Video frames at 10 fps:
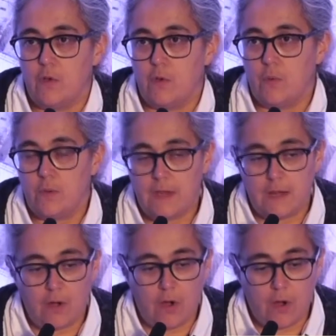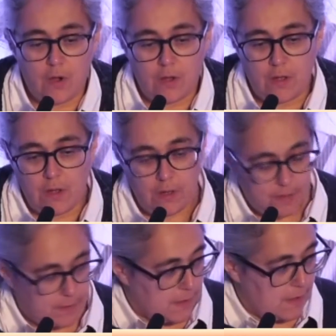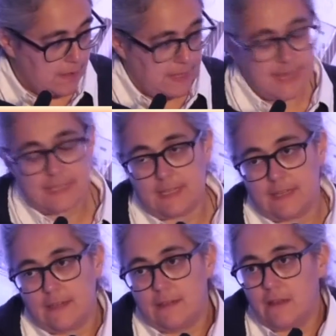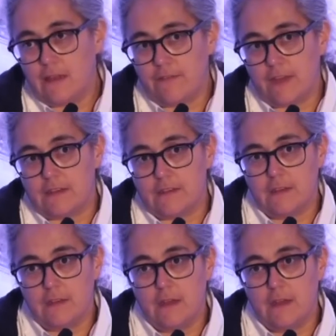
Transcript: who in our Getty event